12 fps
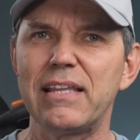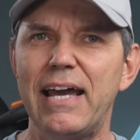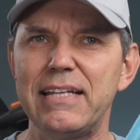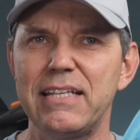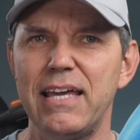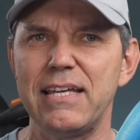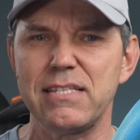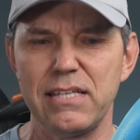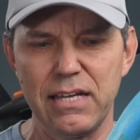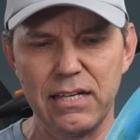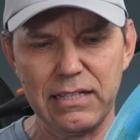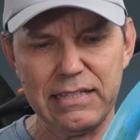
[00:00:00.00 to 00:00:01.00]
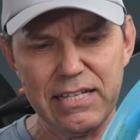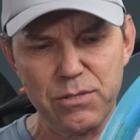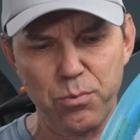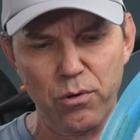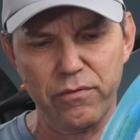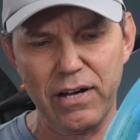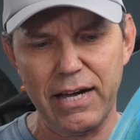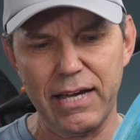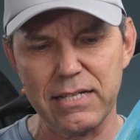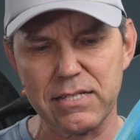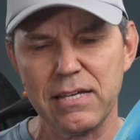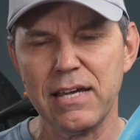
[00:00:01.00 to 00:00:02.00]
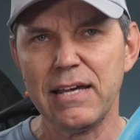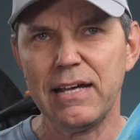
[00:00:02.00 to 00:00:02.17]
light casing. This provides